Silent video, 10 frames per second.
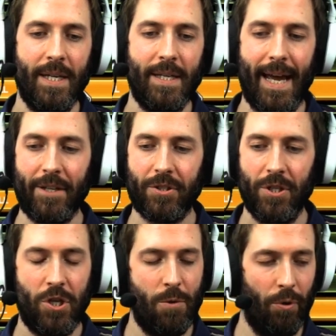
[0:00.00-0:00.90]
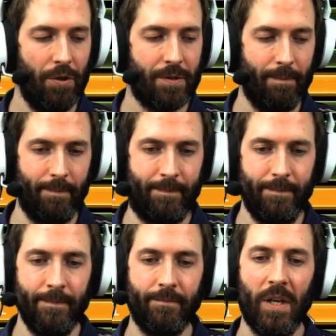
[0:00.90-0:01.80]
Next, cue balls.
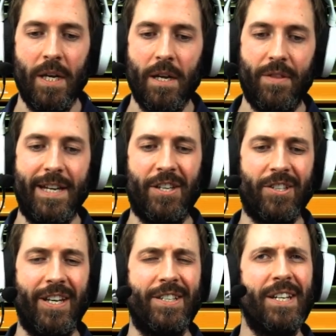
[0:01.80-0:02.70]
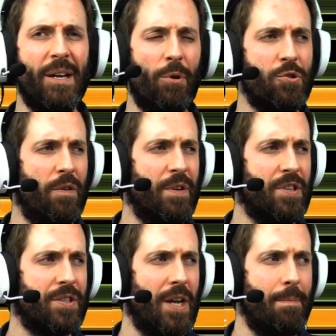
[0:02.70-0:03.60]
These existed, I'm not sure if it's
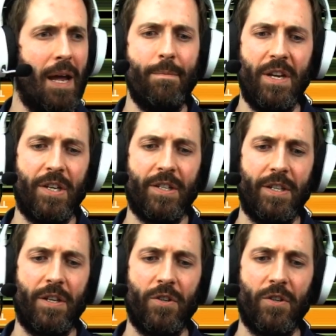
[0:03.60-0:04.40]
the same name, these existed in